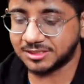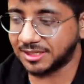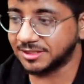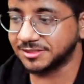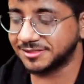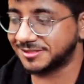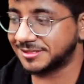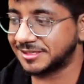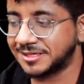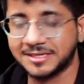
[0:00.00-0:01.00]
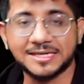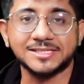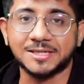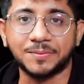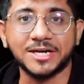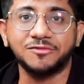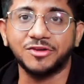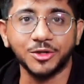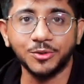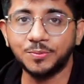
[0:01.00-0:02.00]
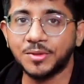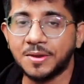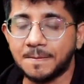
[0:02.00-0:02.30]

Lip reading: things in a separate video,